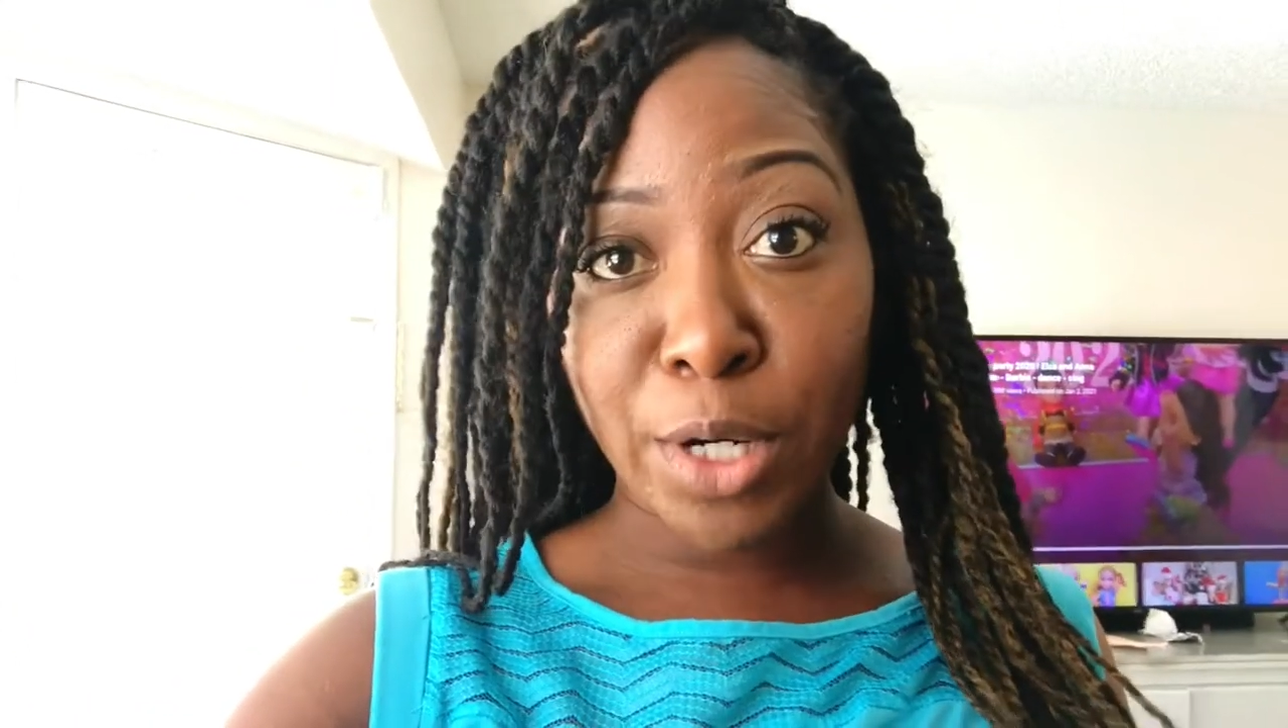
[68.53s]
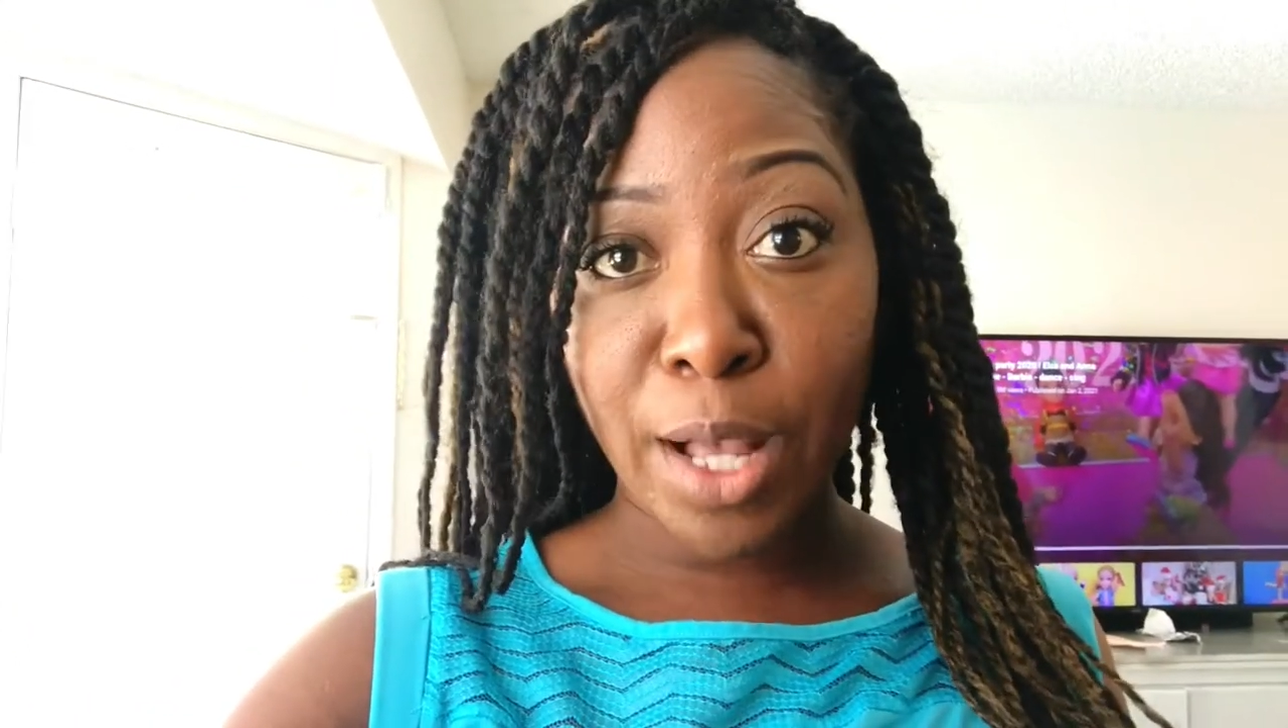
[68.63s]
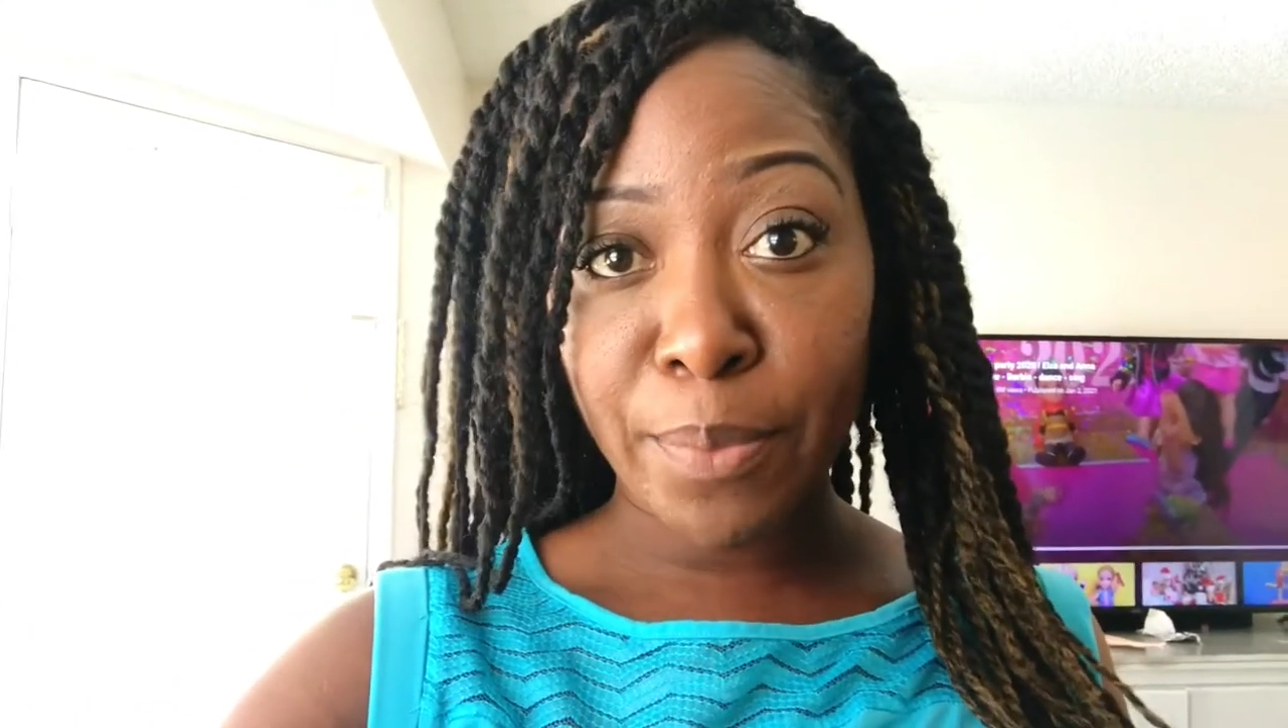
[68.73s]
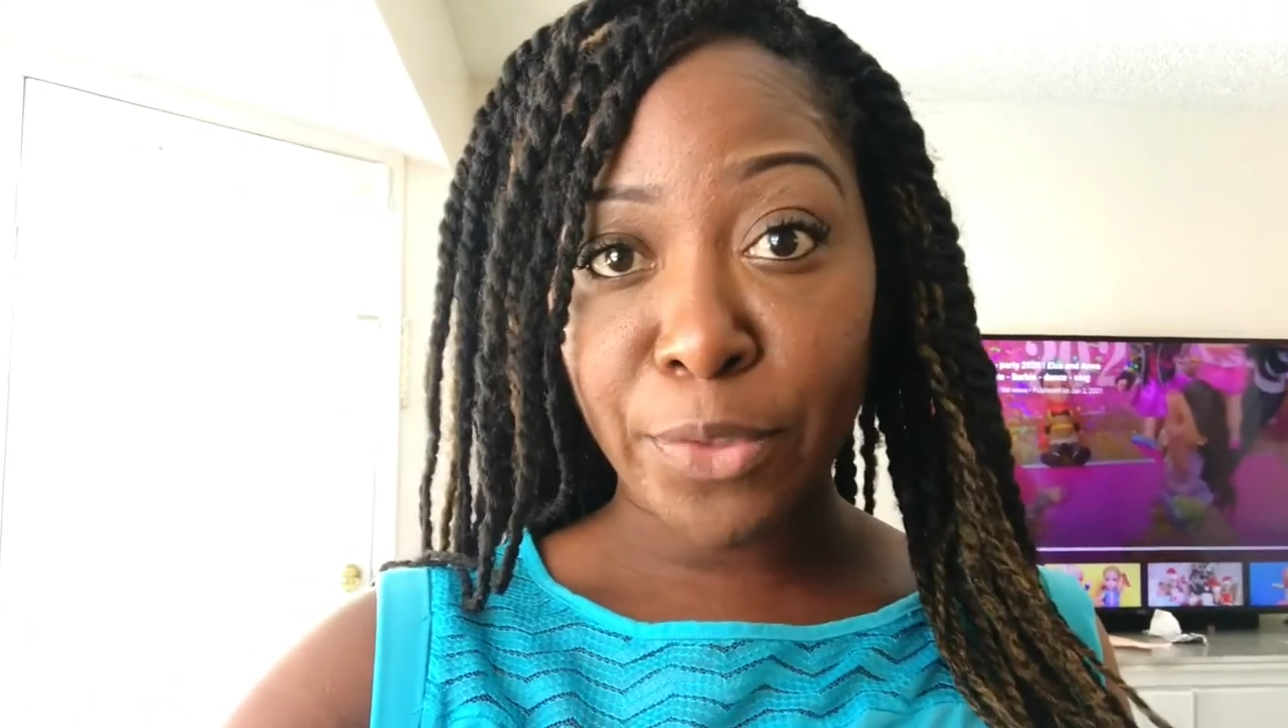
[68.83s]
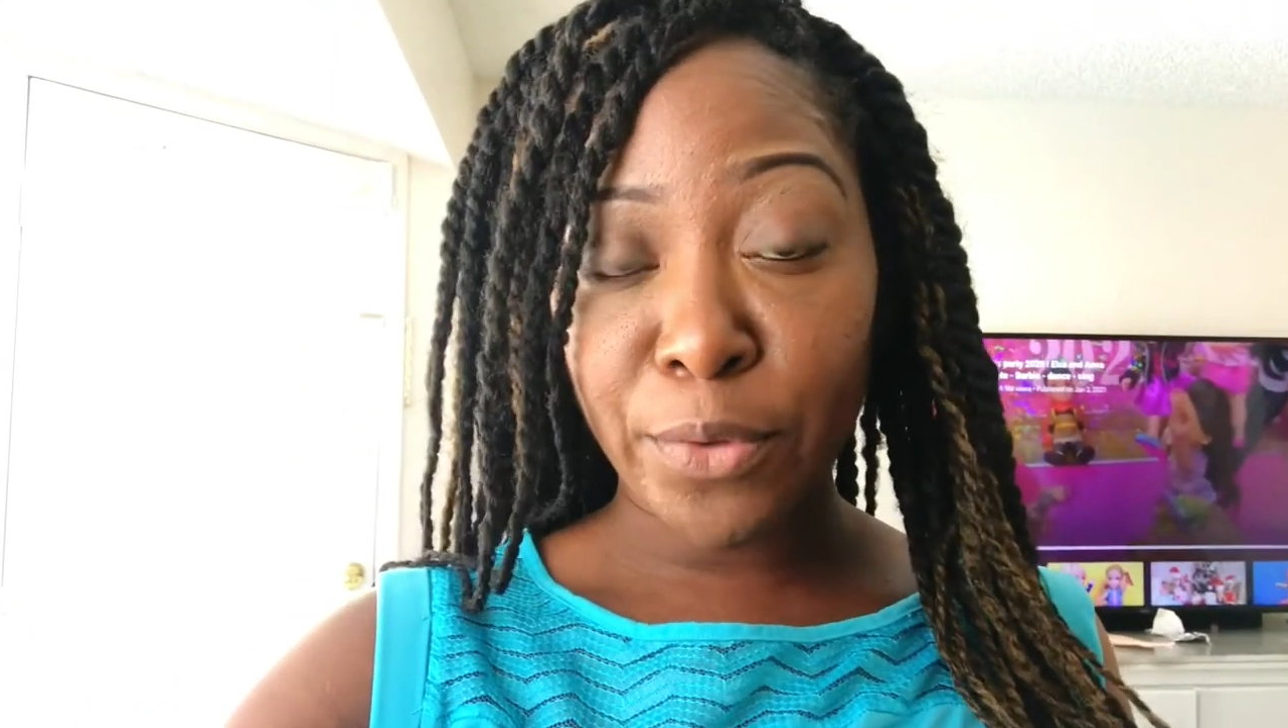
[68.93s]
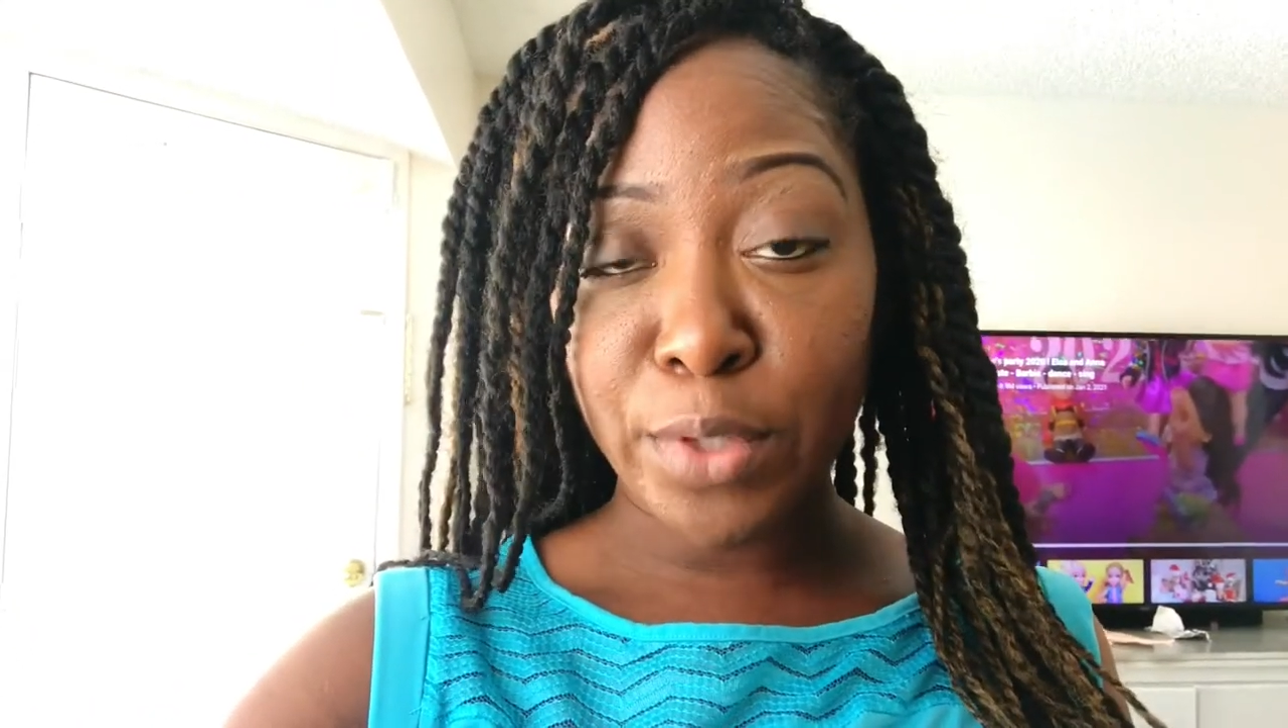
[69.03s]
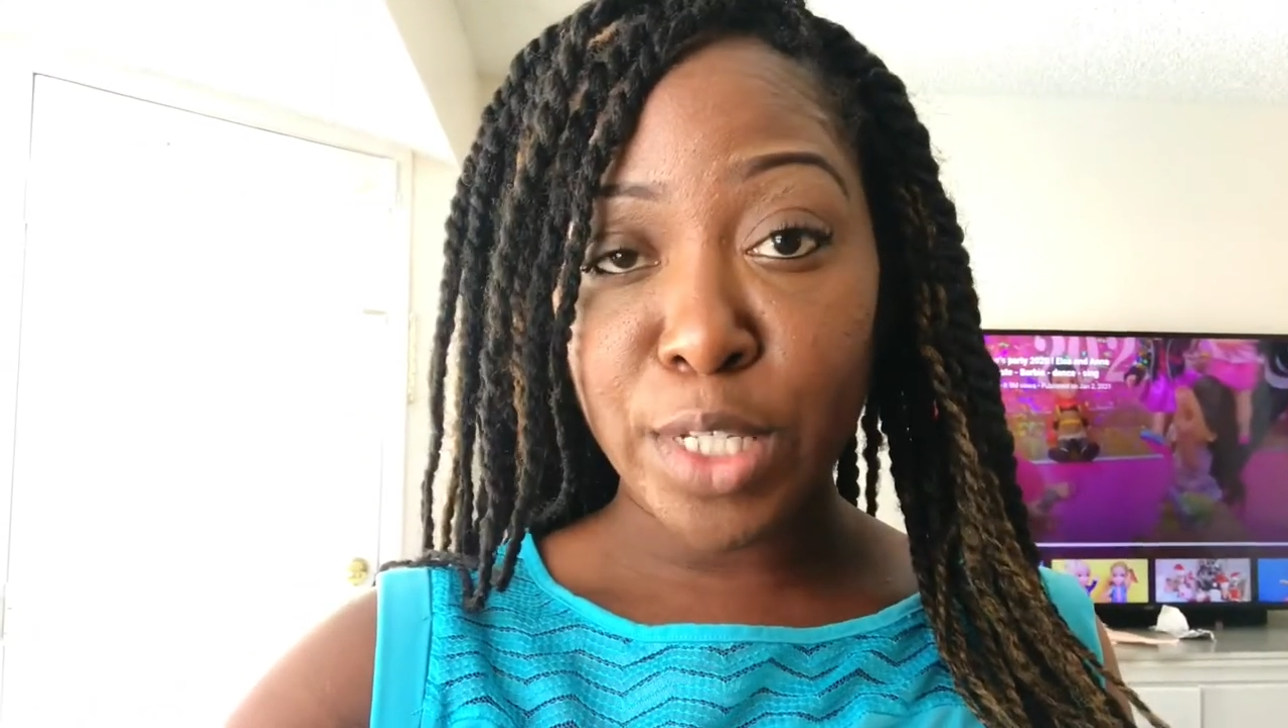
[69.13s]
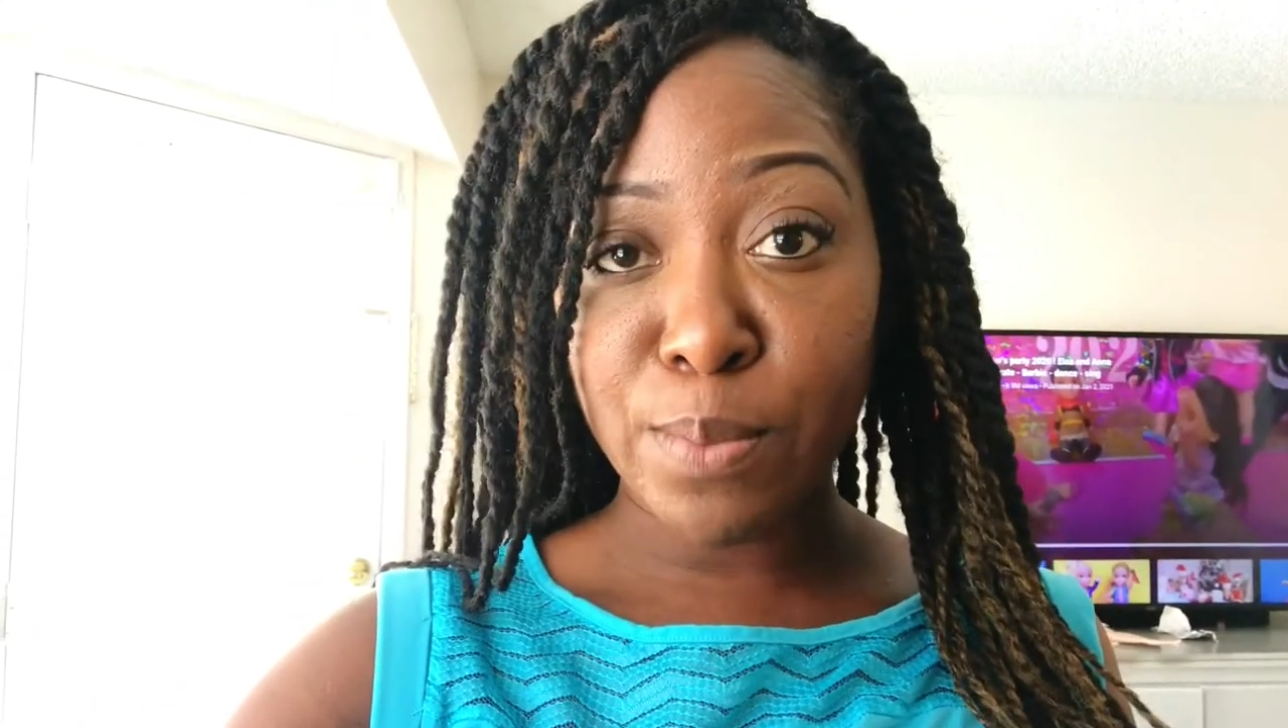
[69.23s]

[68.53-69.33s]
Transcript: come through this